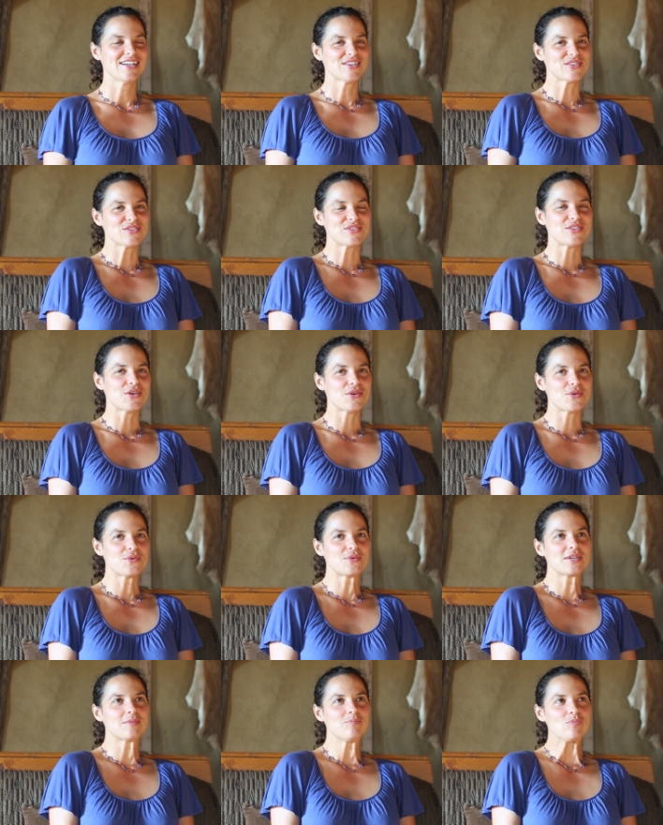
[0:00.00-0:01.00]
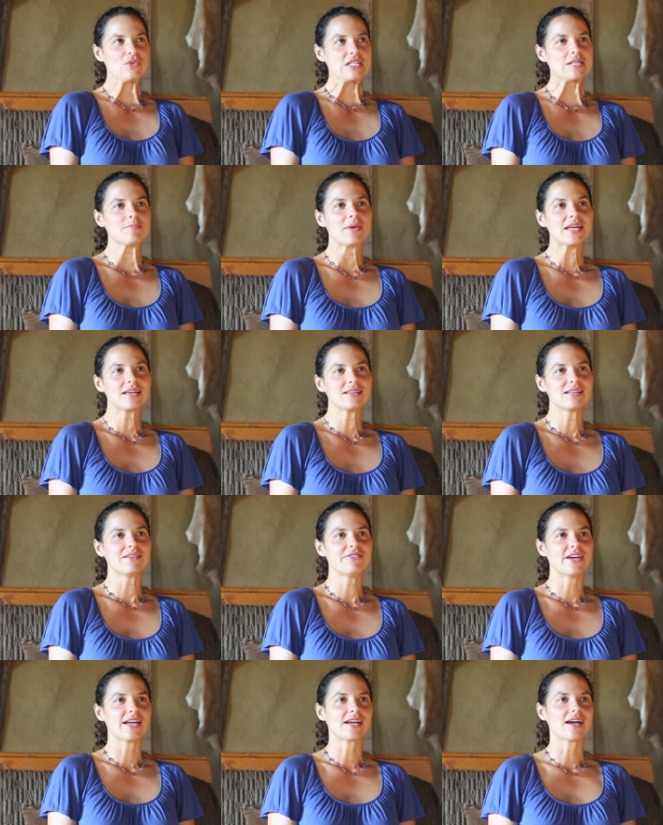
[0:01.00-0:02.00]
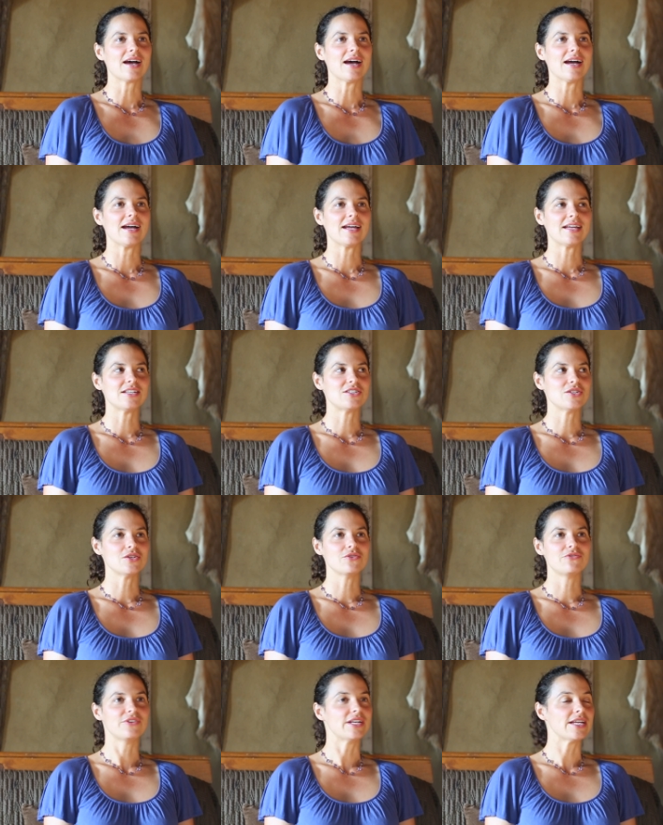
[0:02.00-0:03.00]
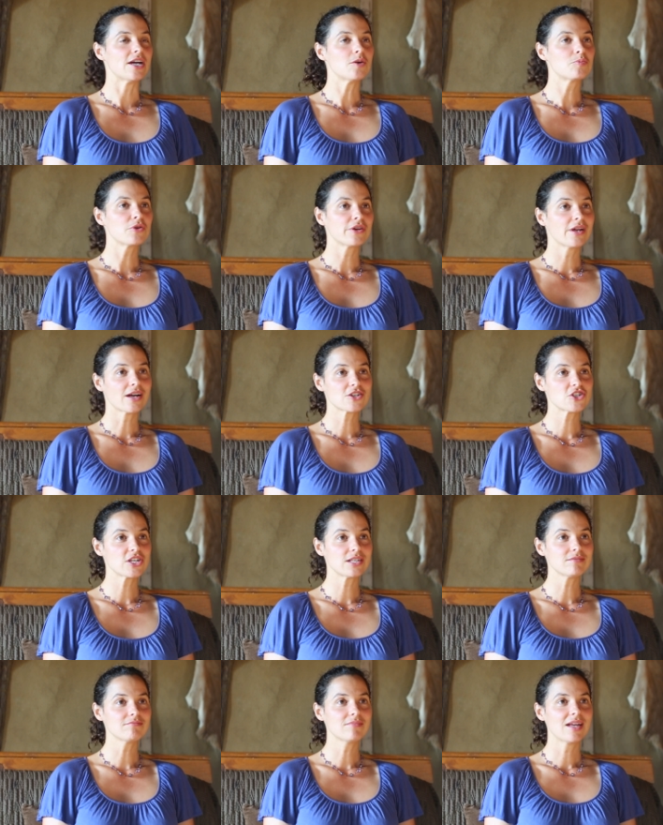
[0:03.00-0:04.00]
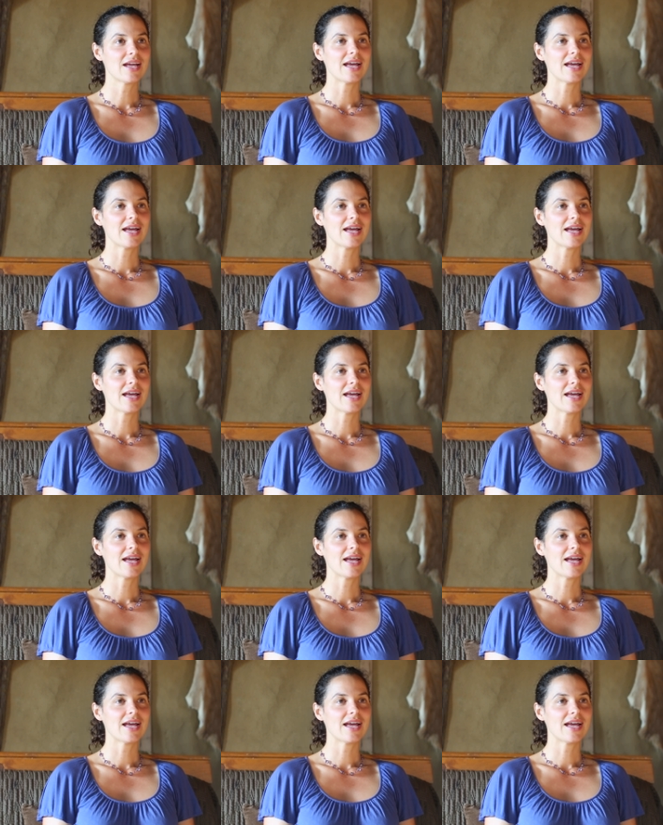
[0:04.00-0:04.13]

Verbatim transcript: So, to make a living, I do video production